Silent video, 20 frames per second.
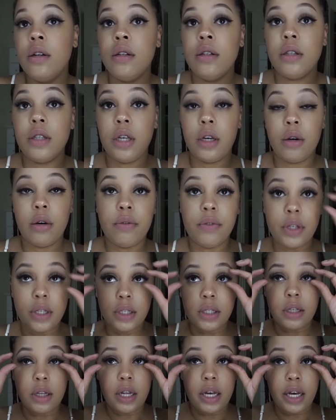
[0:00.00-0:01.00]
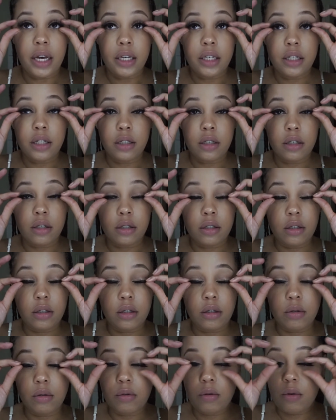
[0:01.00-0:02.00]
Take off these
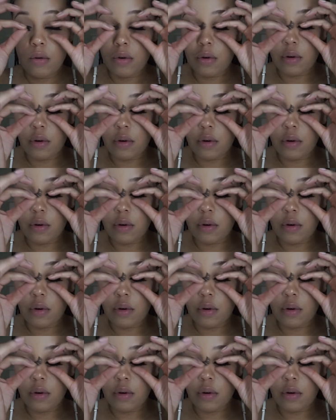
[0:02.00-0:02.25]
lashes. Ooh.